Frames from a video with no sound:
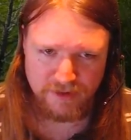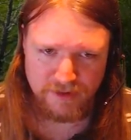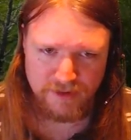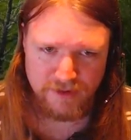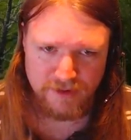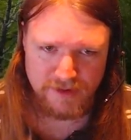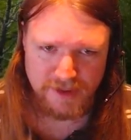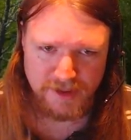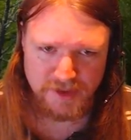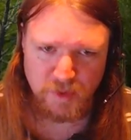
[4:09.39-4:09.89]

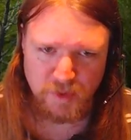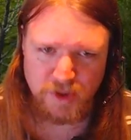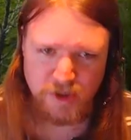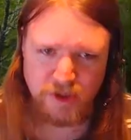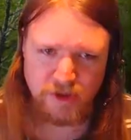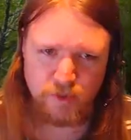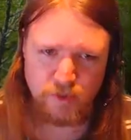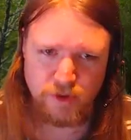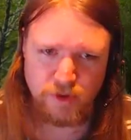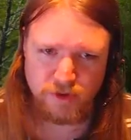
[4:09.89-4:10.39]
There's one
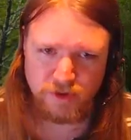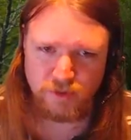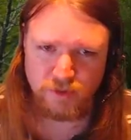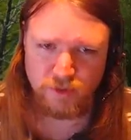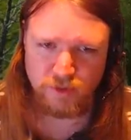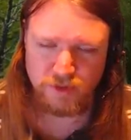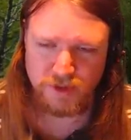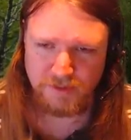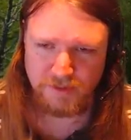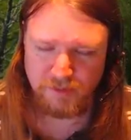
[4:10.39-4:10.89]
other one
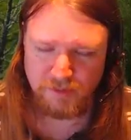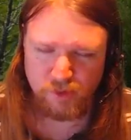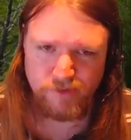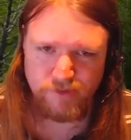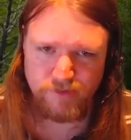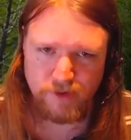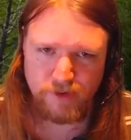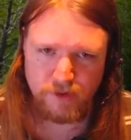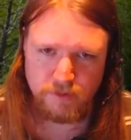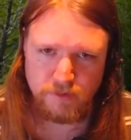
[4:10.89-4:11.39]
called
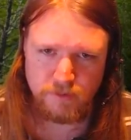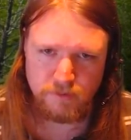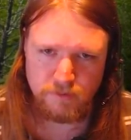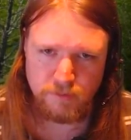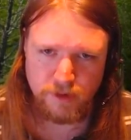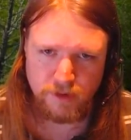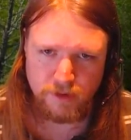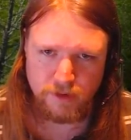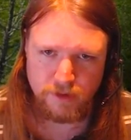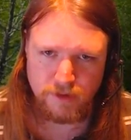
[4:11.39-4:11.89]
Grieving
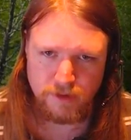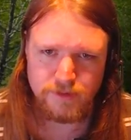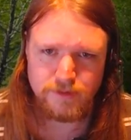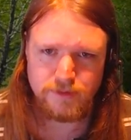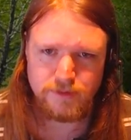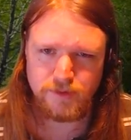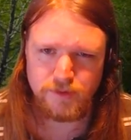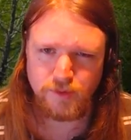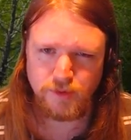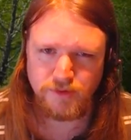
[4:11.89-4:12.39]
Mother.
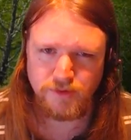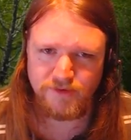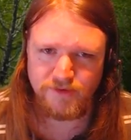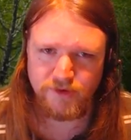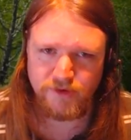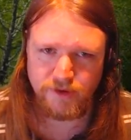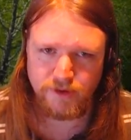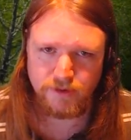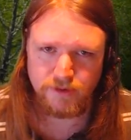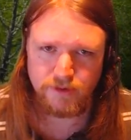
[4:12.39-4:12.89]
It's also very good.